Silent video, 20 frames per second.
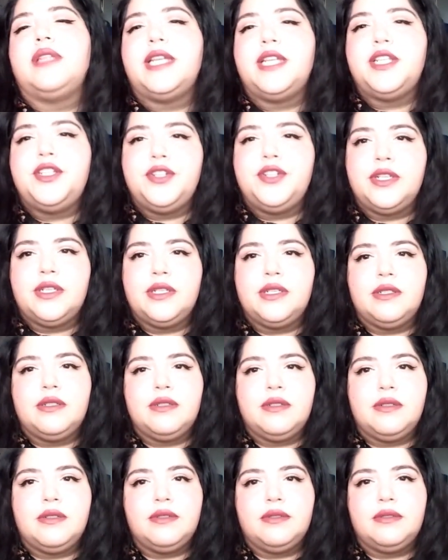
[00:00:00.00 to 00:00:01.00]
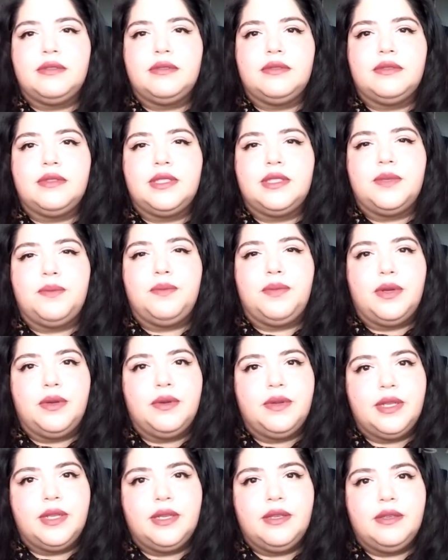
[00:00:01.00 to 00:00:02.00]
Adrian, is it
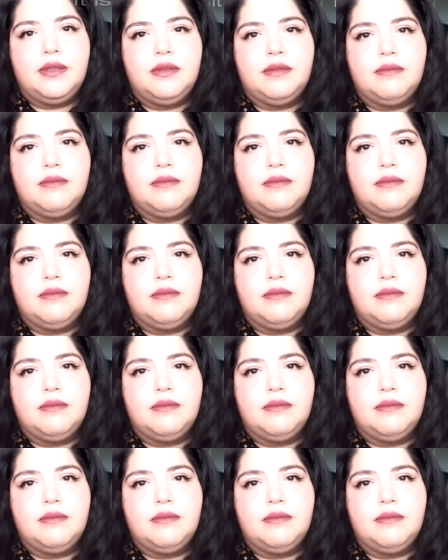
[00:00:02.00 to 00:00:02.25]
Brody?